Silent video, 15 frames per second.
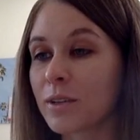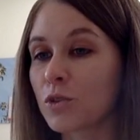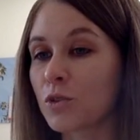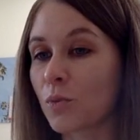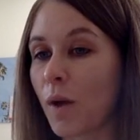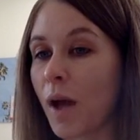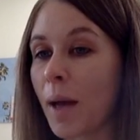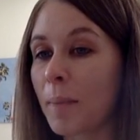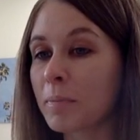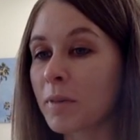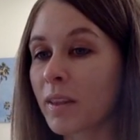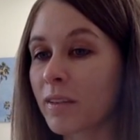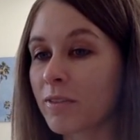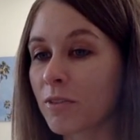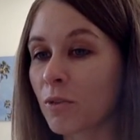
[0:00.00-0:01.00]
dropped to
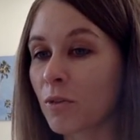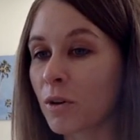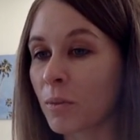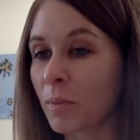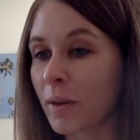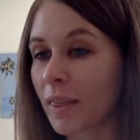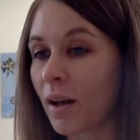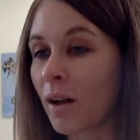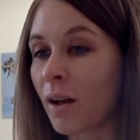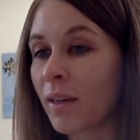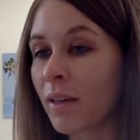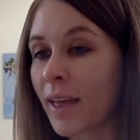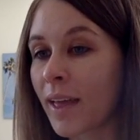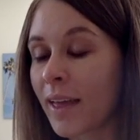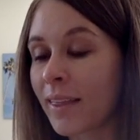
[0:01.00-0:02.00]
the floor with
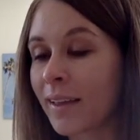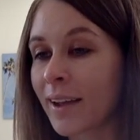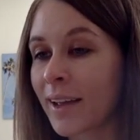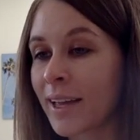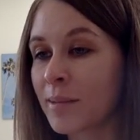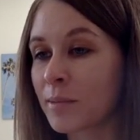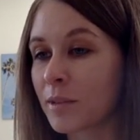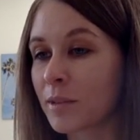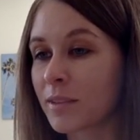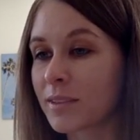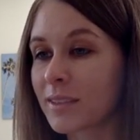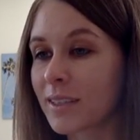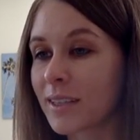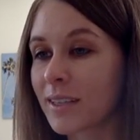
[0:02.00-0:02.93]
all the other animals.